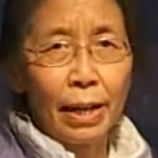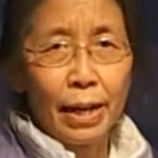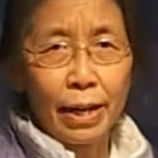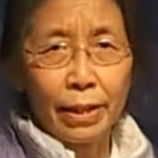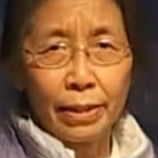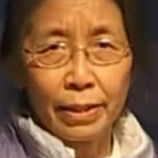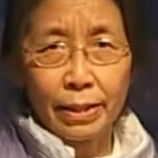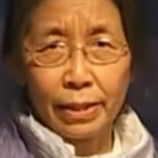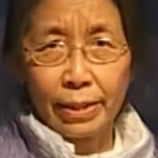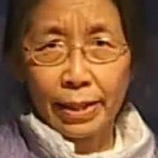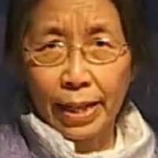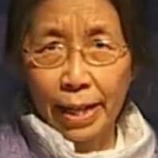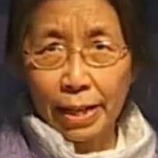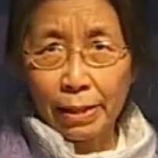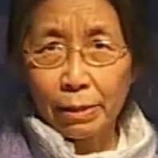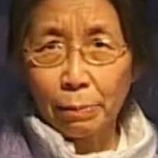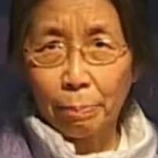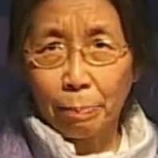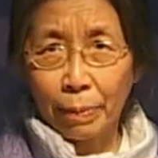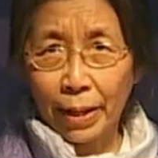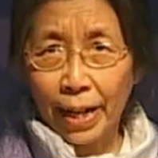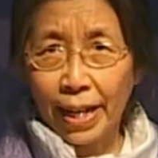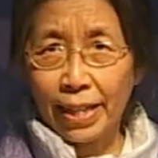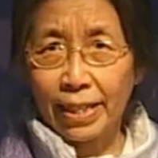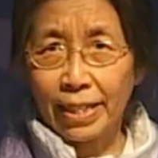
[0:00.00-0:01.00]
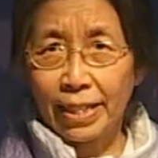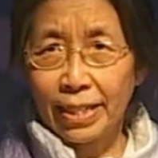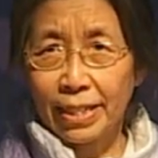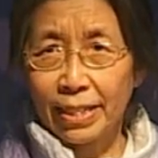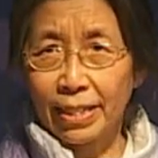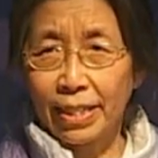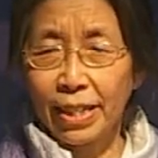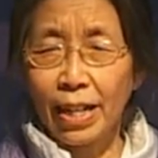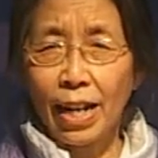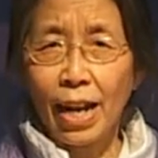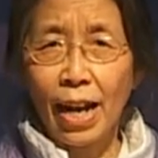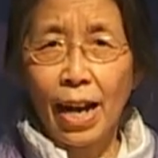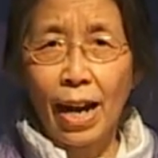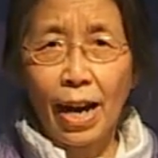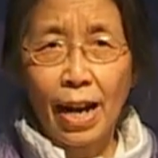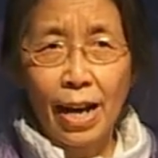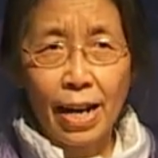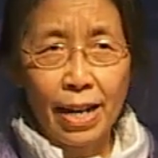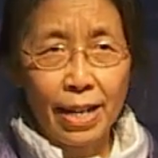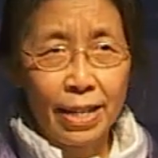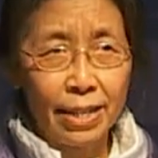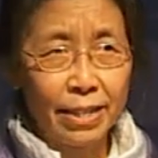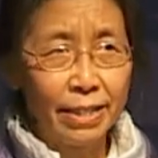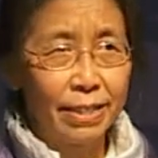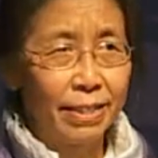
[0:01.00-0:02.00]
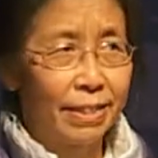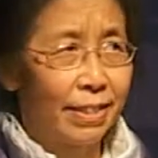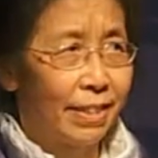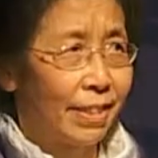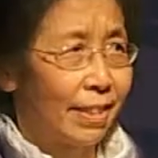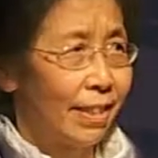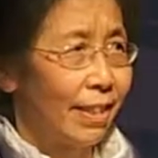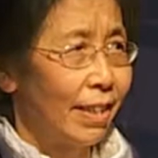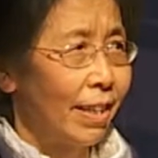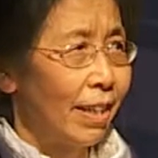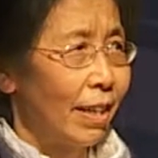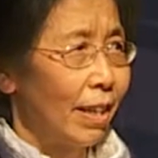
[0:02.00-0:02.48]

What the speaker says: on the death planet, and